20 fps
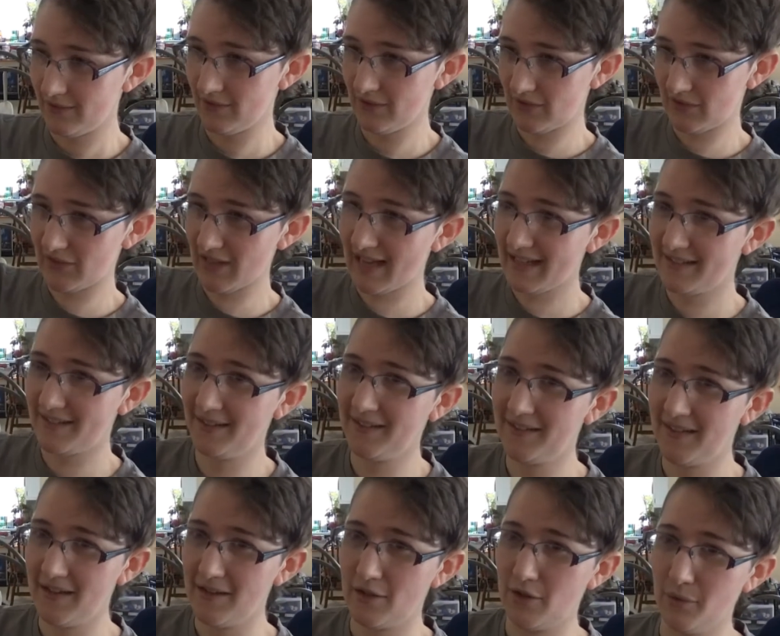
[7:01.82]

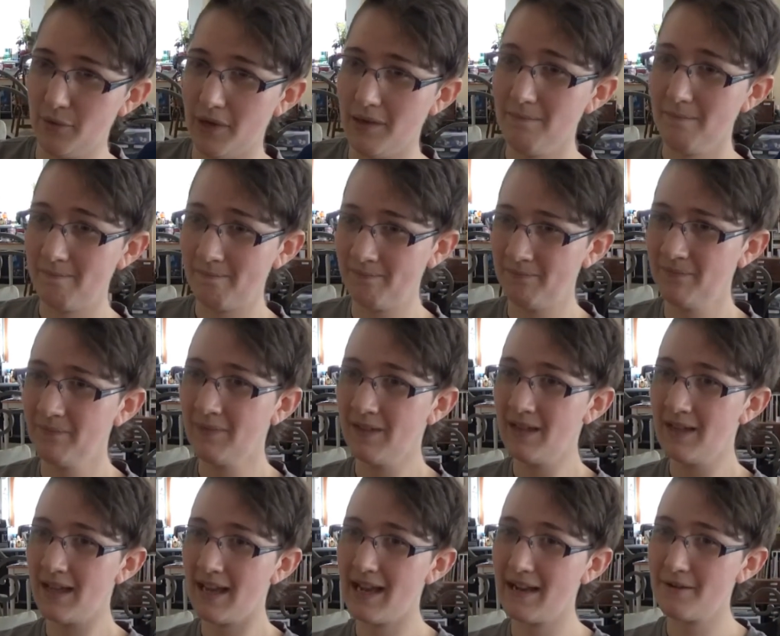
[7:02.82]
slices into it
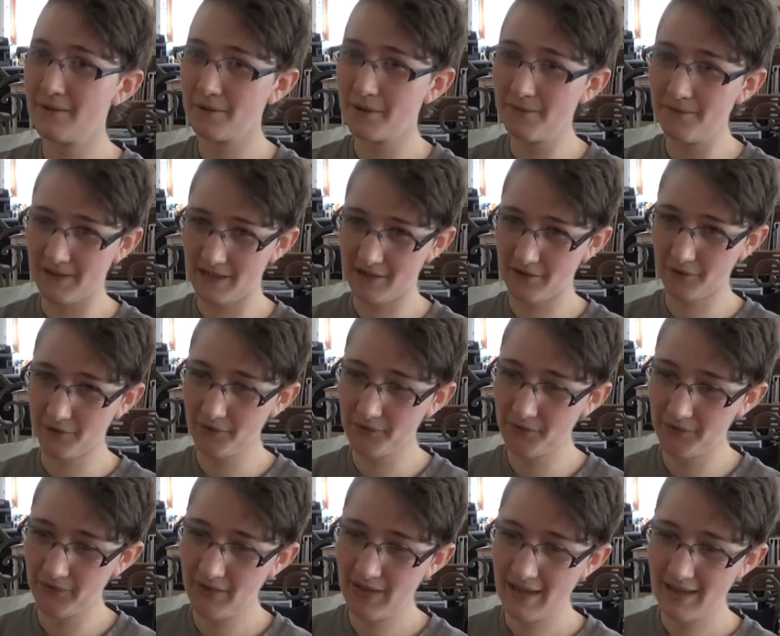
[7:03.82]
and
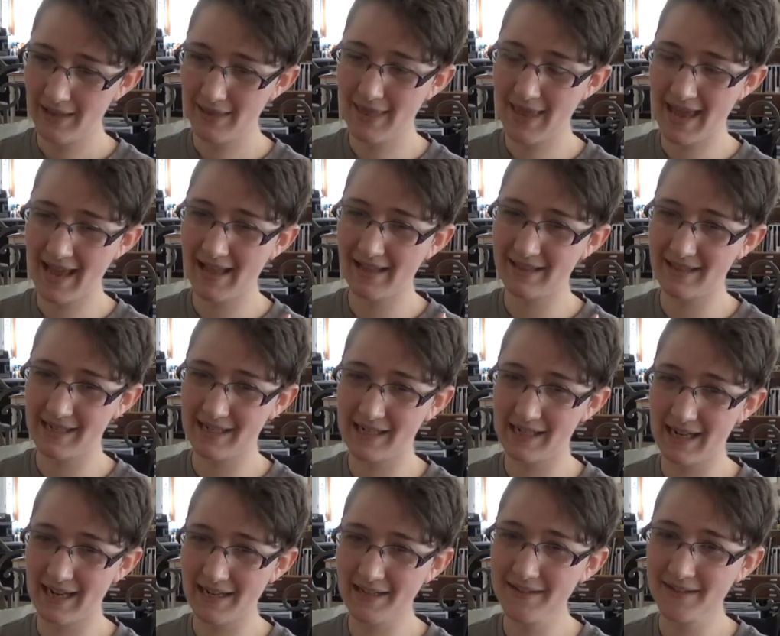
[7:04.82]
reveals that
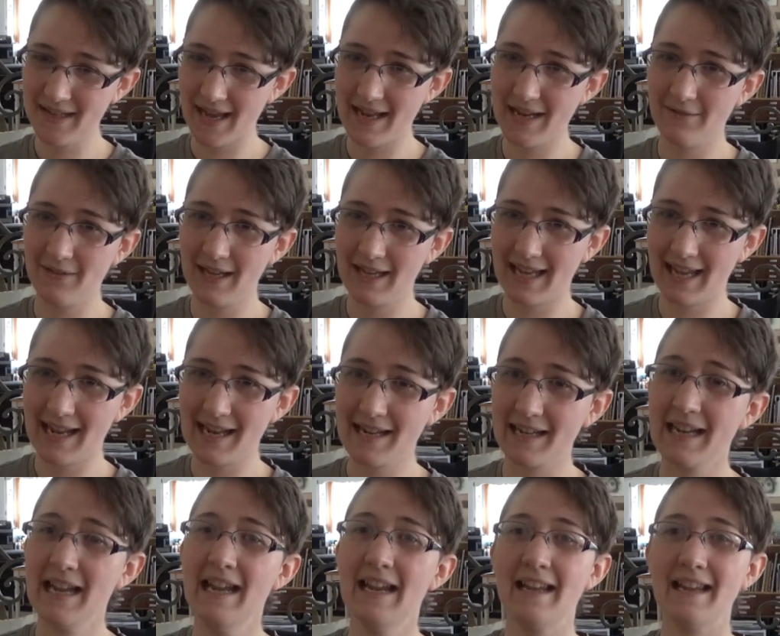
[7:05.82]
the inside of the
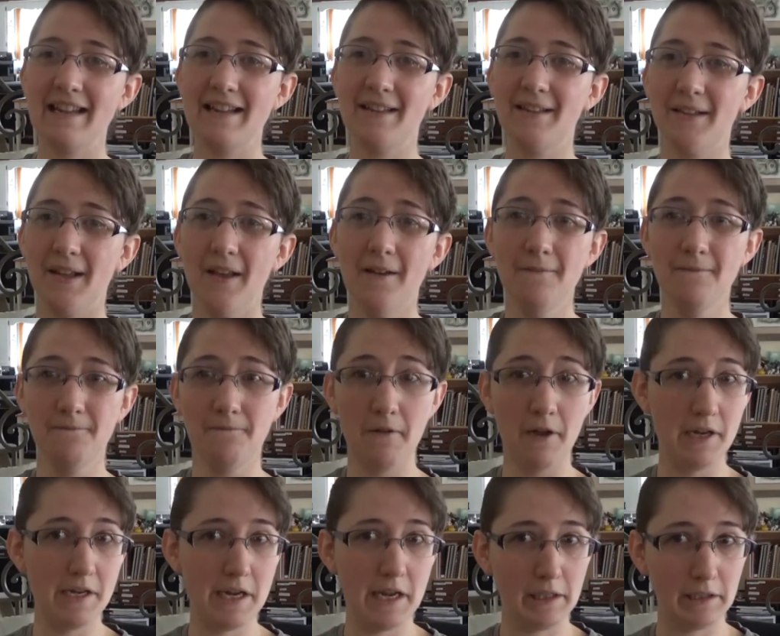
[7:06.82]
cake is
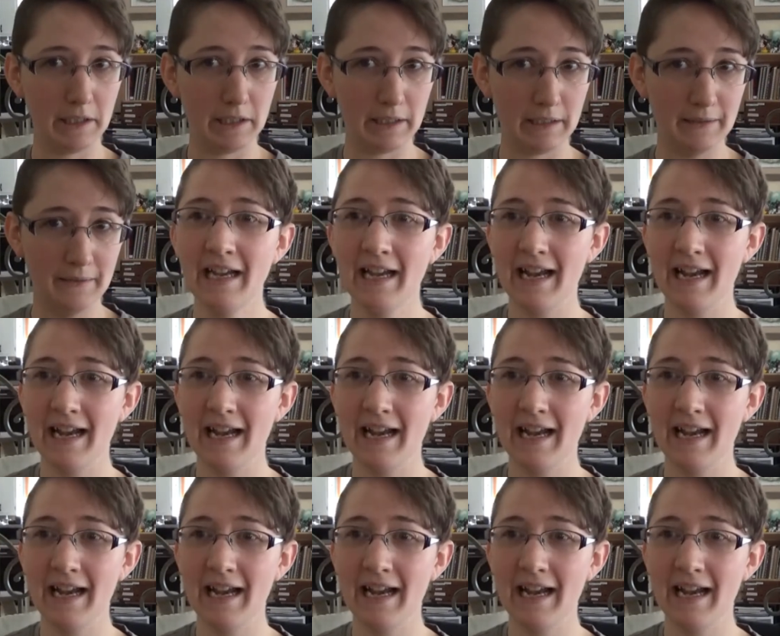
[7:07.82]
vanilla.